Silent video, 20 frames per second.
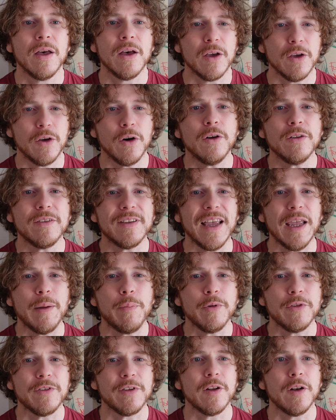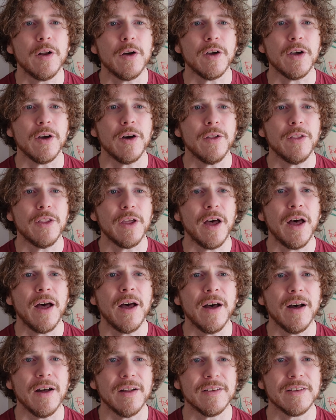God's able to look on the
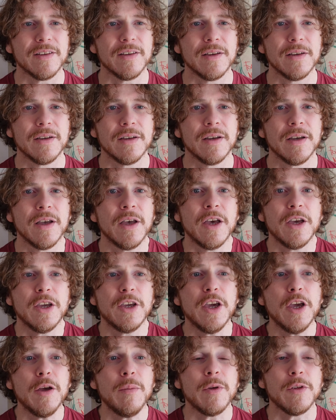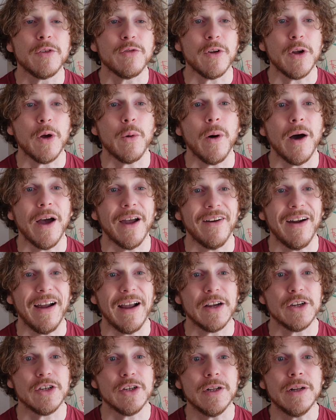heart. Humans require
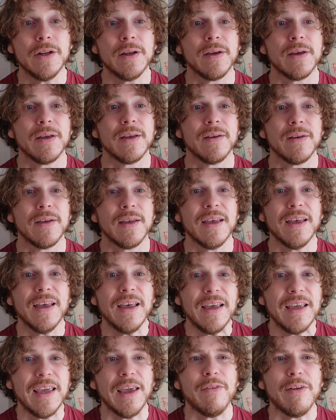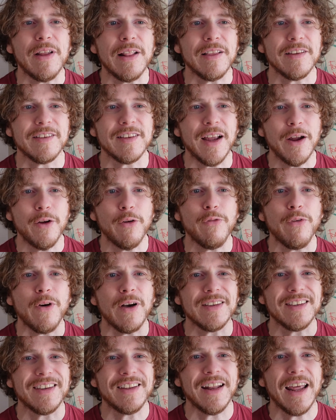action. Giving the
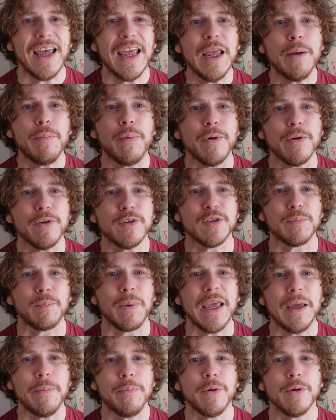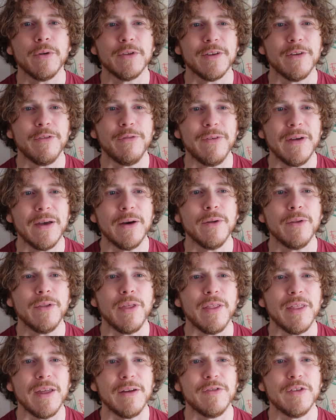sacrifice enables people to feel
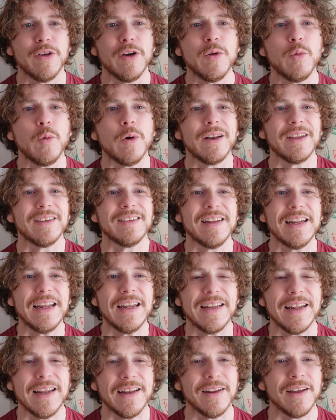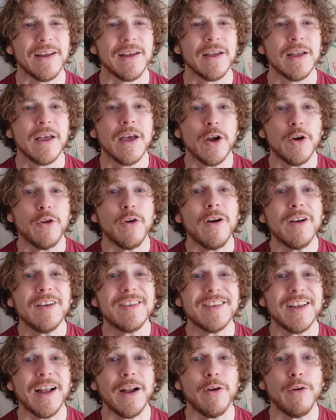that they've done what is needed.
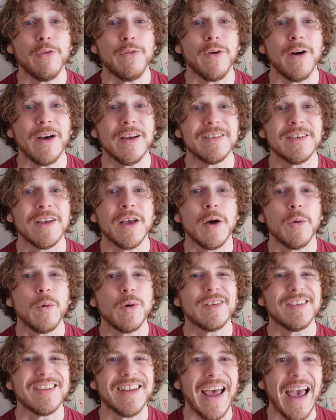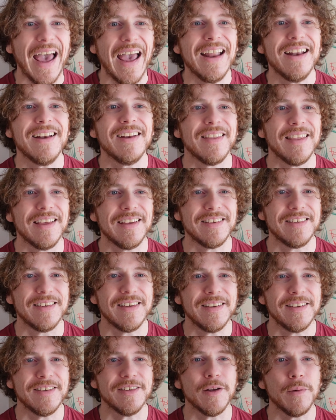Christ's sacrifice was to end this
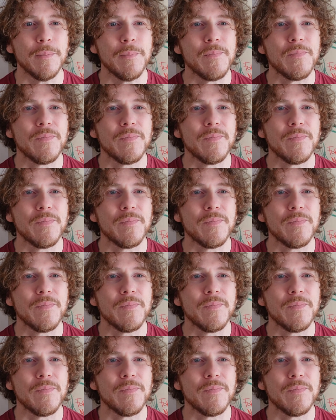system.